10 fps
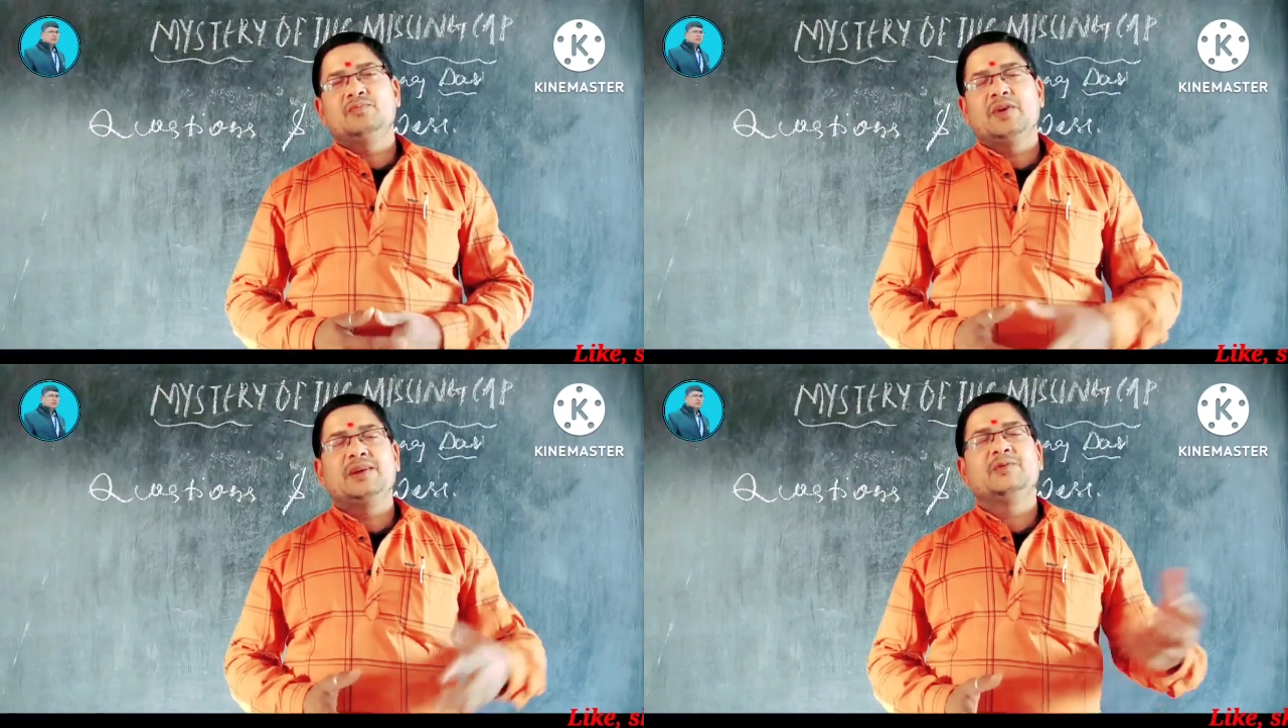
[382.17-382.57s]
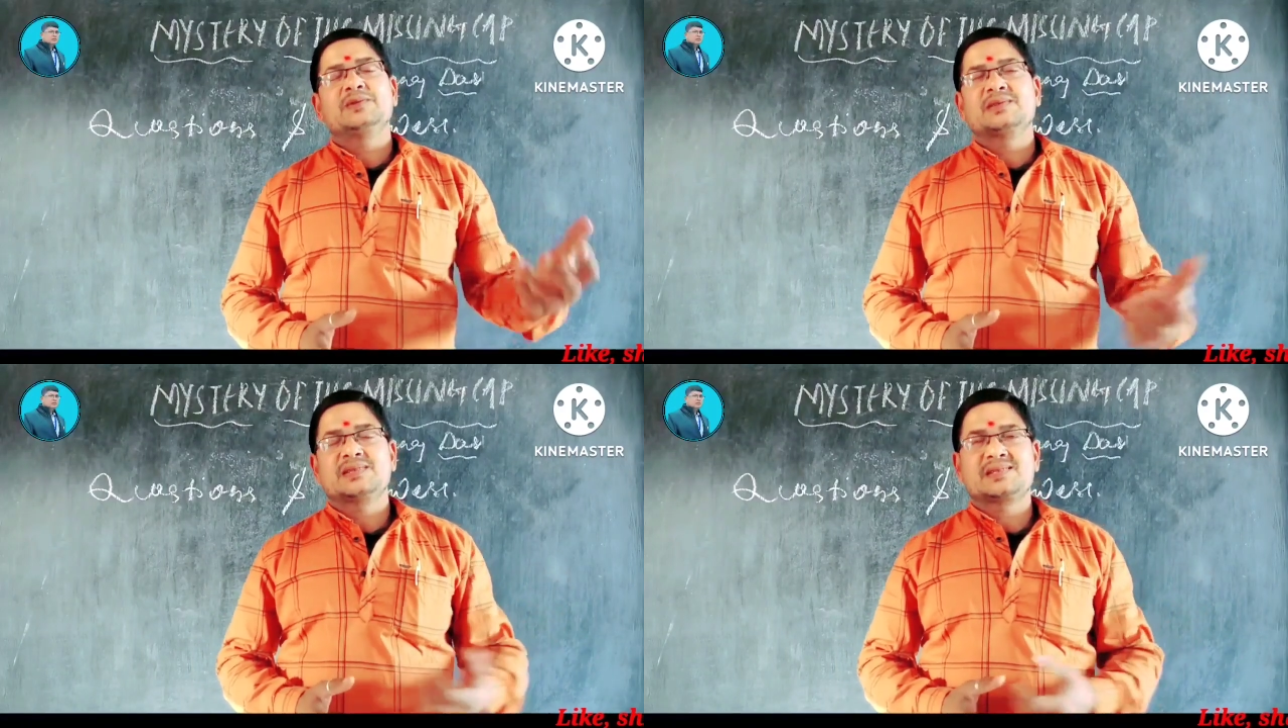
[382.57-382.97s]
When he
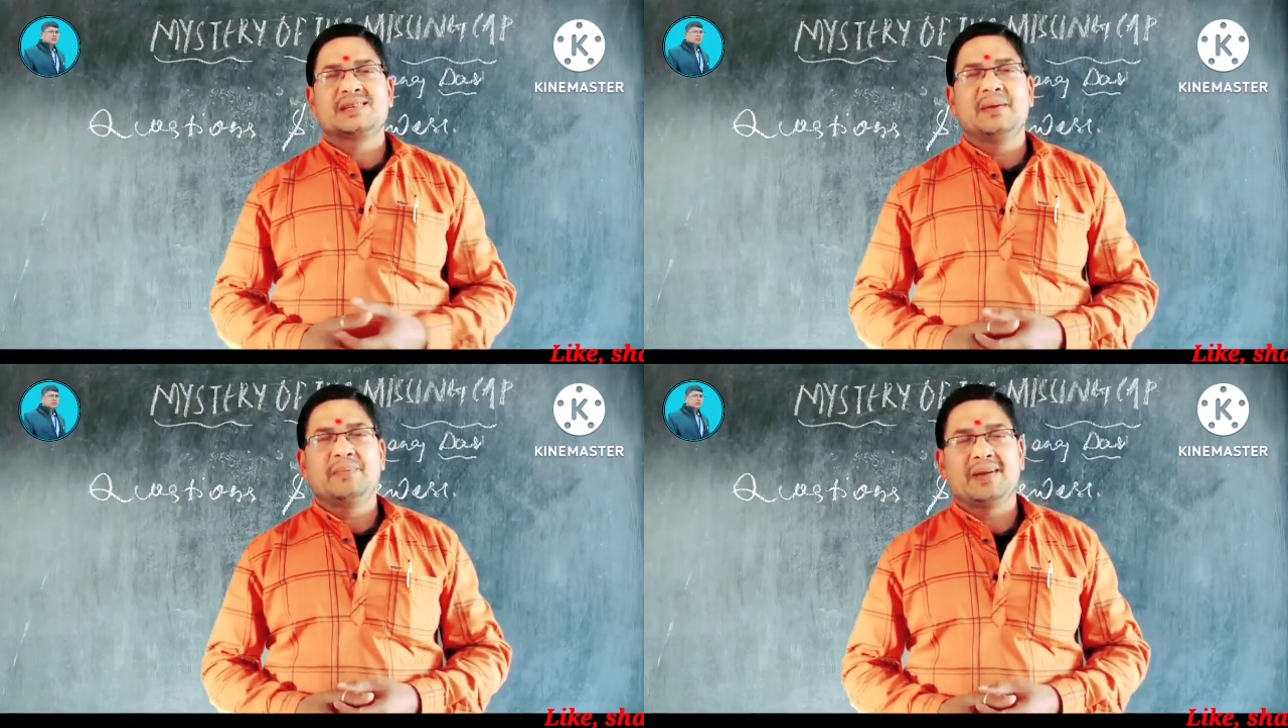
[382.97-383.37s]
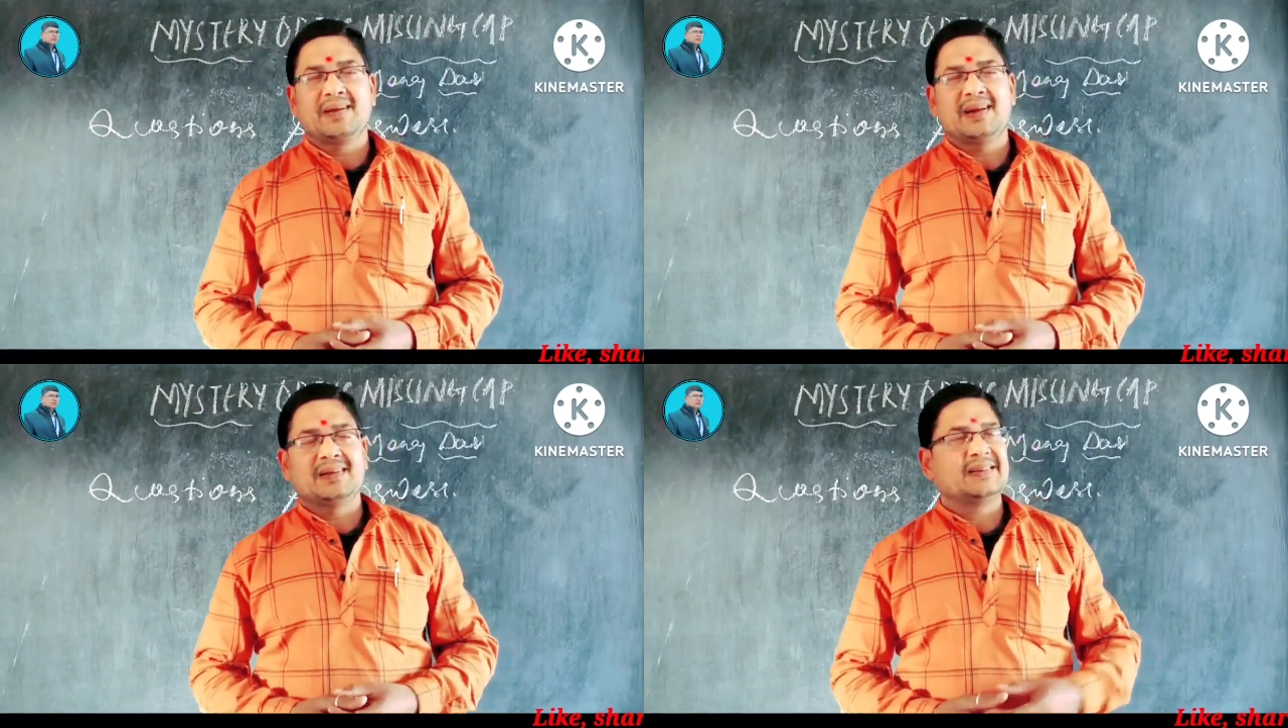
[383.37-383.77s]
was just
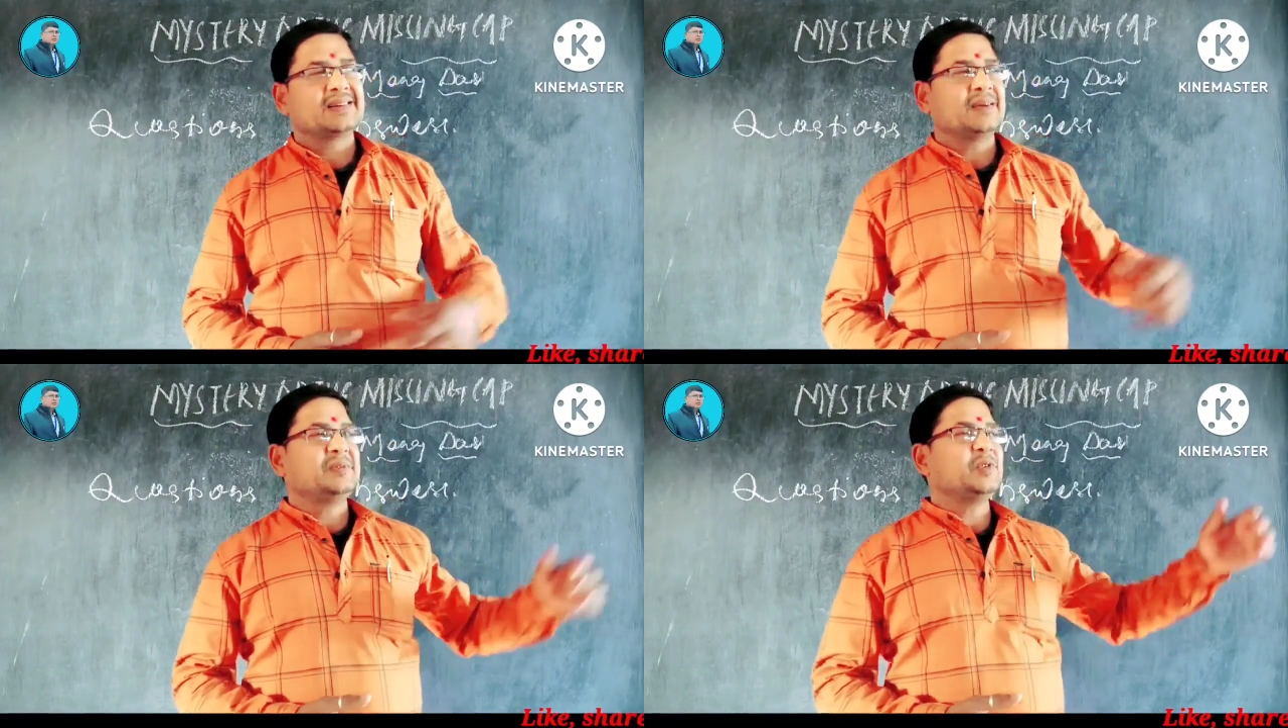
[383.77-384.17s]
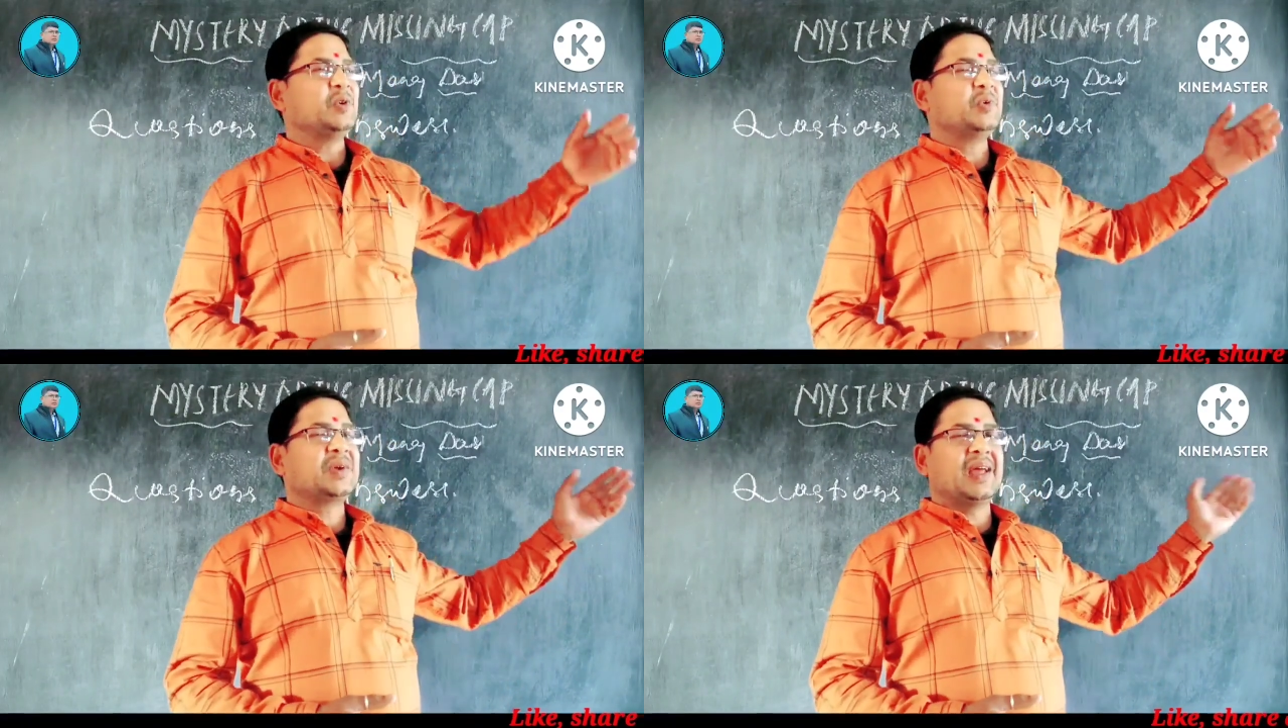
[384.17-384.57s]
sleeping, at that time
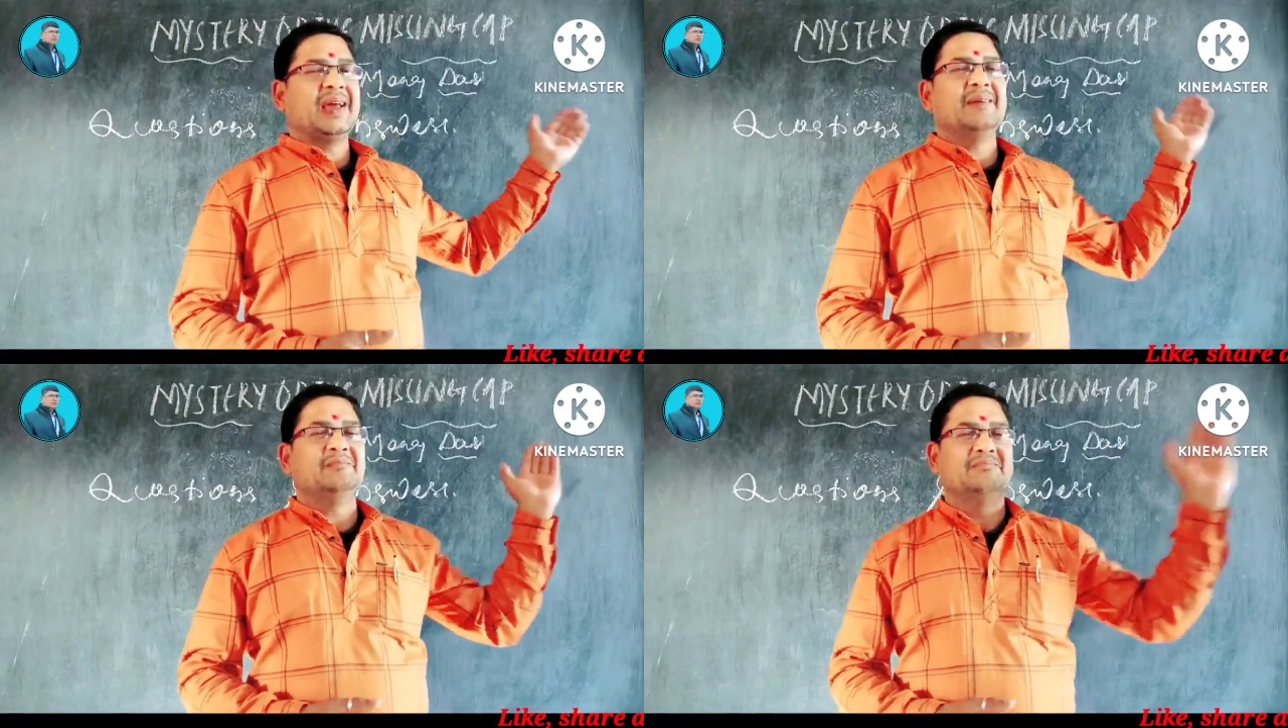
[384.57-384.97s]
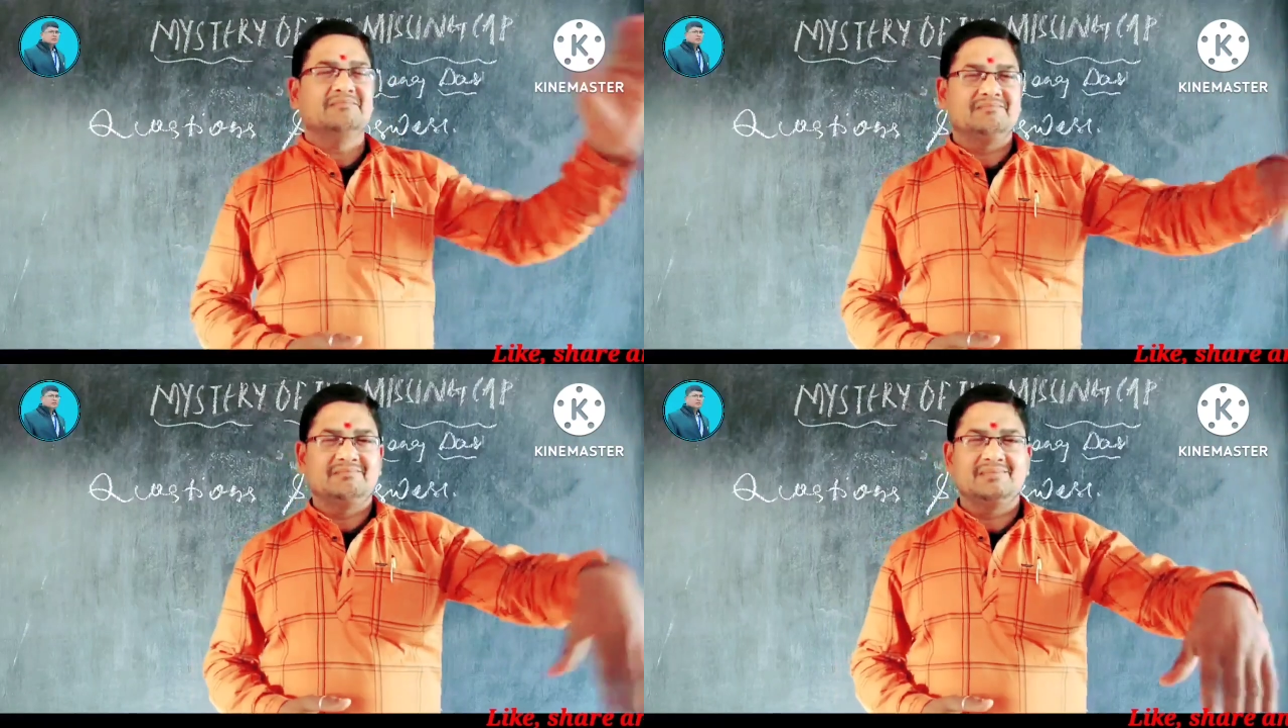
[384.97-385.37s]
Jhandu
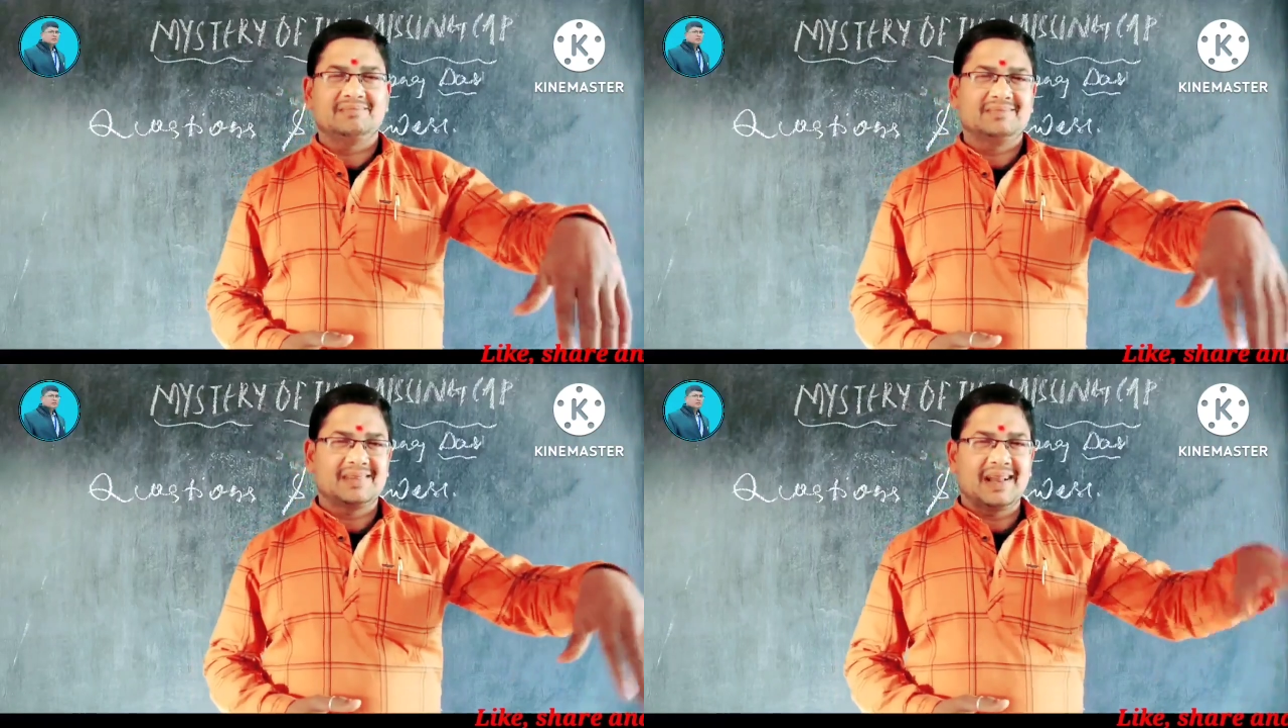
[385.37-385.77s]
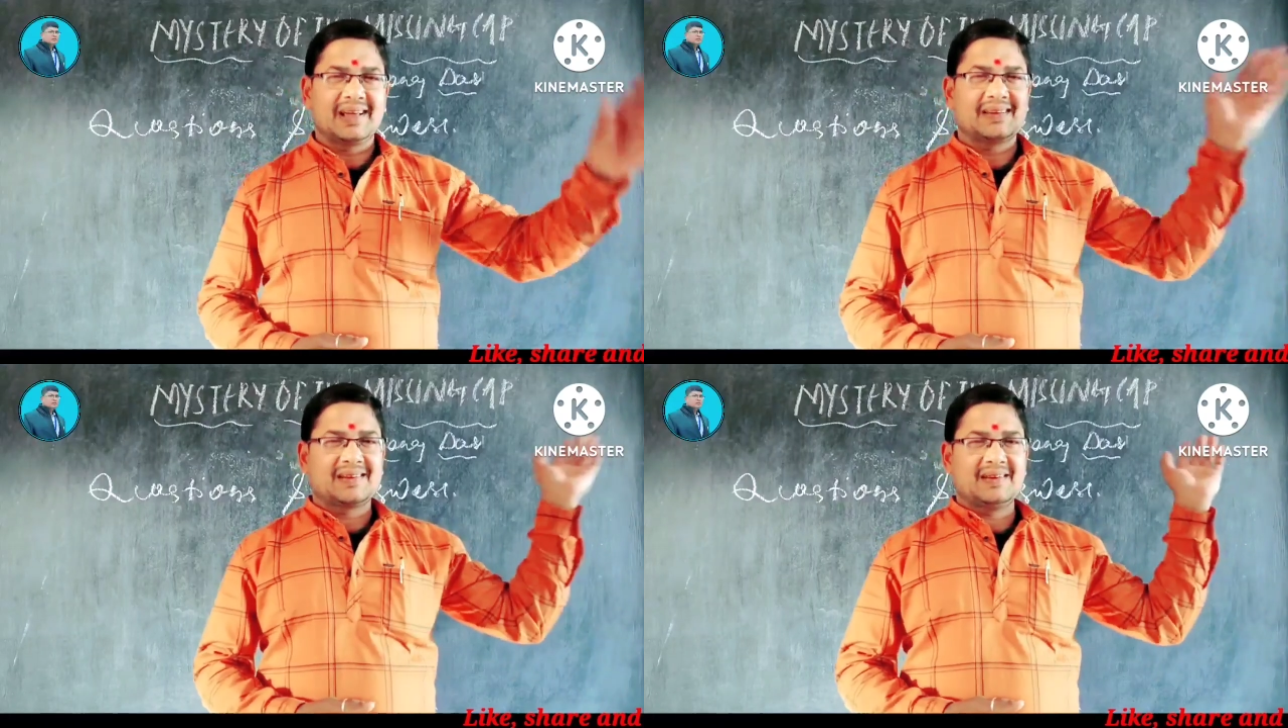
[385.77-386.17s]
came
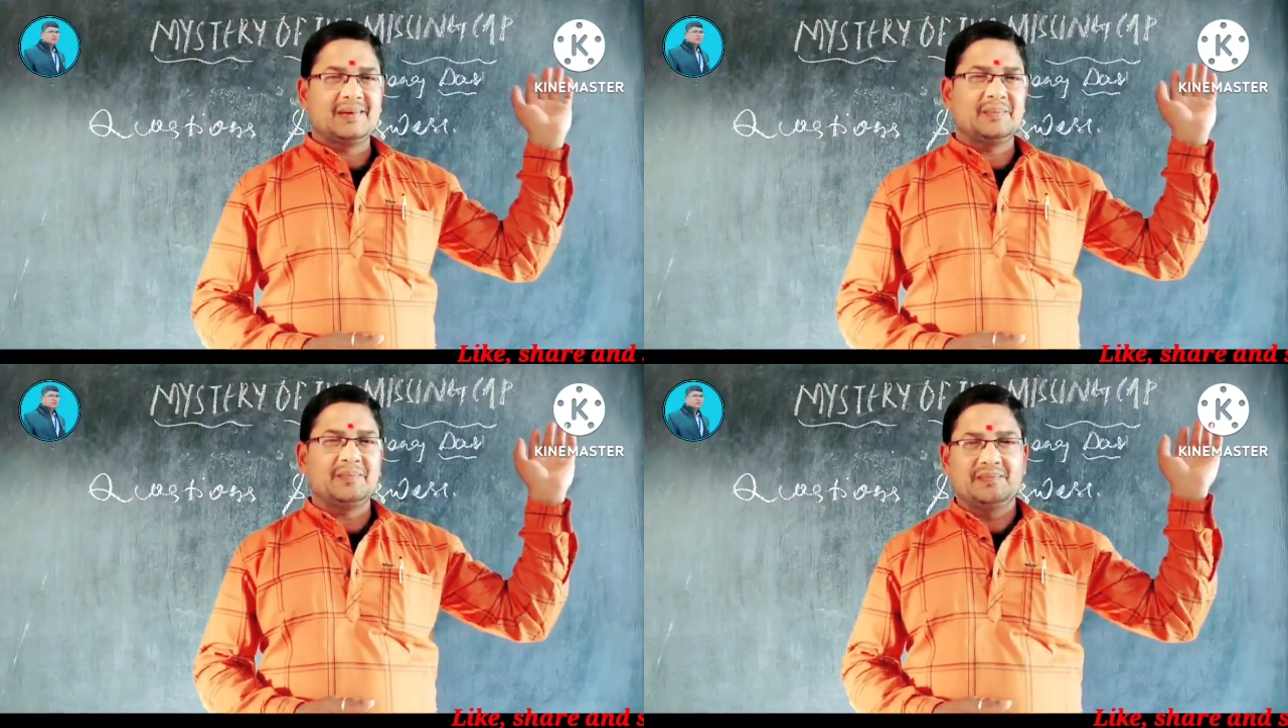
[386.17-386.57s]
like,